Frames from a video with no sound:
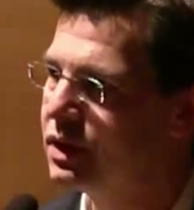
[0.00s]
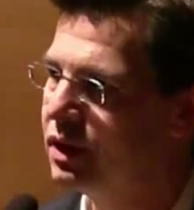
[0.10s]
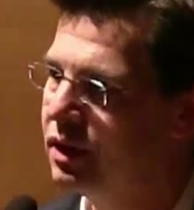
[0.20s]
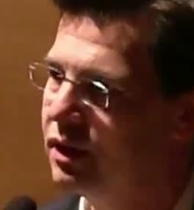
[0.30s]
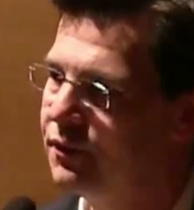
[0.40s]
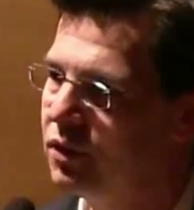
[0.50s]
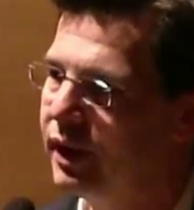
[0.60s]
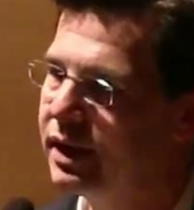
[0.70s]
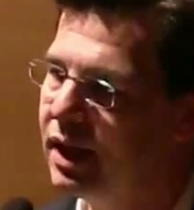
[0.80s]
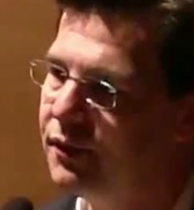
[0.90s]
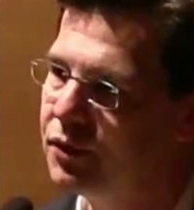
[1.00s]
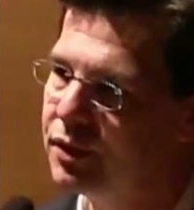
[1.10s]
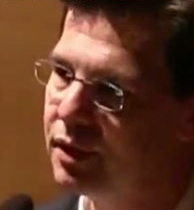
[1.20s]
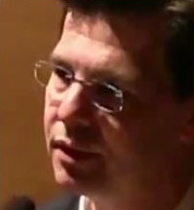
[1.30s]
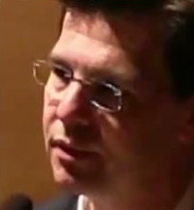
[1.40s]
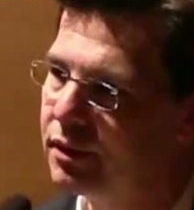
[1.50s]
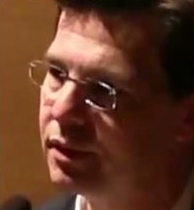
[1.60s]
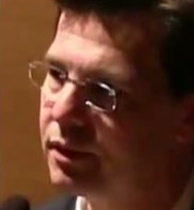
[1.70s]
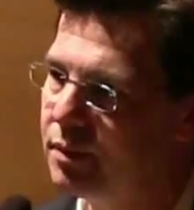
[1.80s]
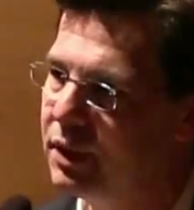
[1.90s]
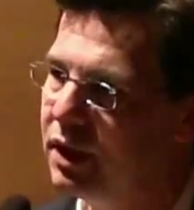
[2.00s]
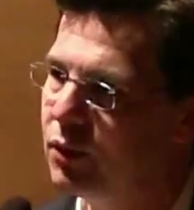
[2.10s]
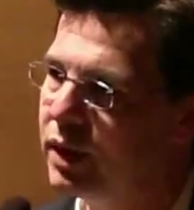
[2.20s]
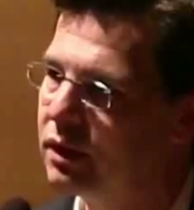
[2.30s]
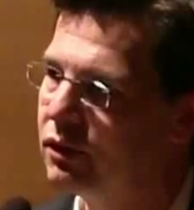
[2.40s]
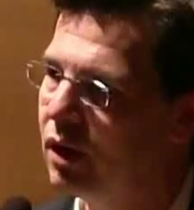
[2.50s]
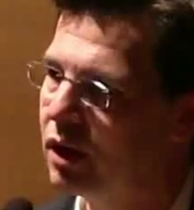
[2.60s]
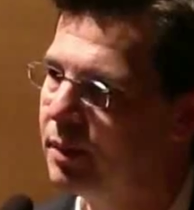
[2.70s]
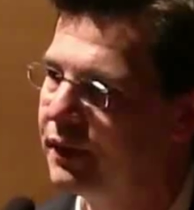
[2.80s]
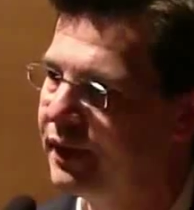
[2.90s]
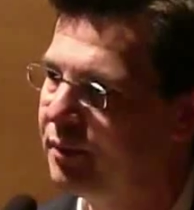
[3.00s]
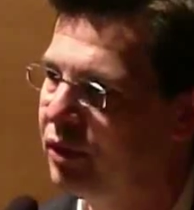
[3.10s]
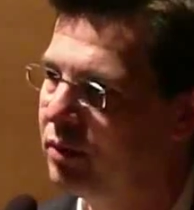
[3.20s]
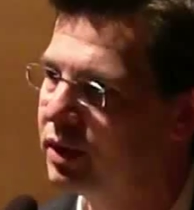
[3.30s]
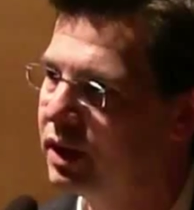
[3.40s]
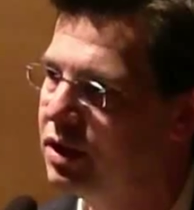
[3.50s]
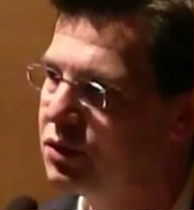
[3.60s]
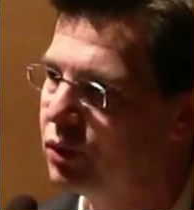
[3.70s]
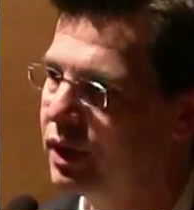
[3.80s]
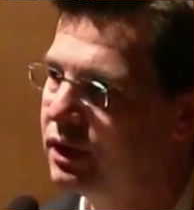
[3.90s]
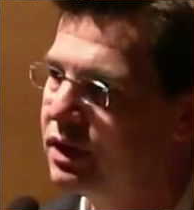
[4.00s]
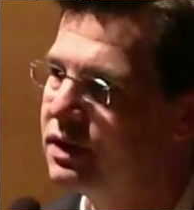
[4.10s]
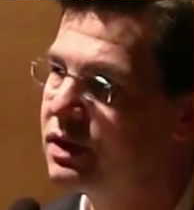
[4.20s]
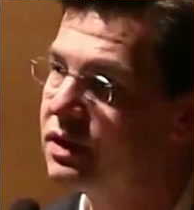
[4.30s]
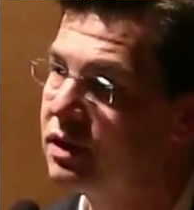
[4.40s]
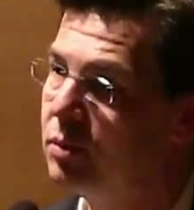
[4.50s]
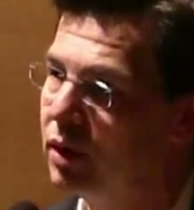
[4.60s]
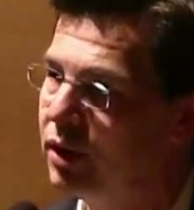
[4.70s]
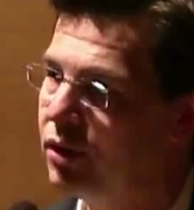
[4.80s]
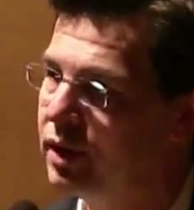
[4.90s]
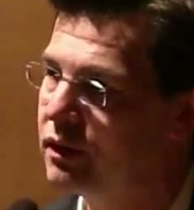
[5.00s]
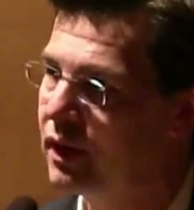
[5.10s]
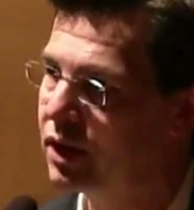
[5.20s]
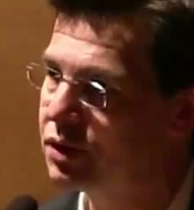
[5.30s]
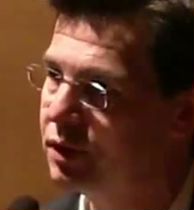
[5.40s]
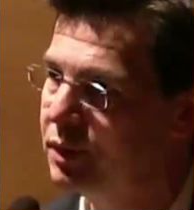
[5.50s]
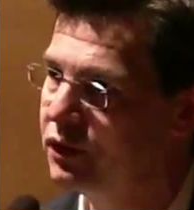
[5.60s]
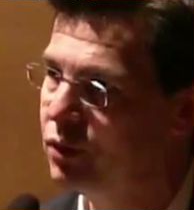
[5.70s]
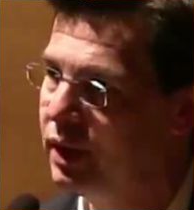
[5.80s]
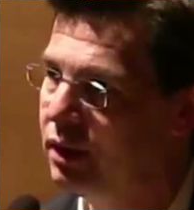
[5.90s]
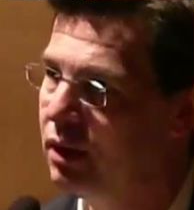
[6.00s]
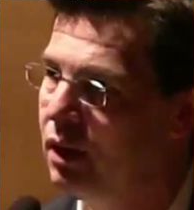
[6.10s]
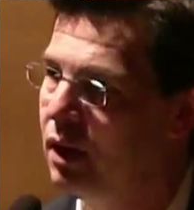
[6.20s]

And if you'd like, after the meeting, we can talk about that publication where they did see similarities actually between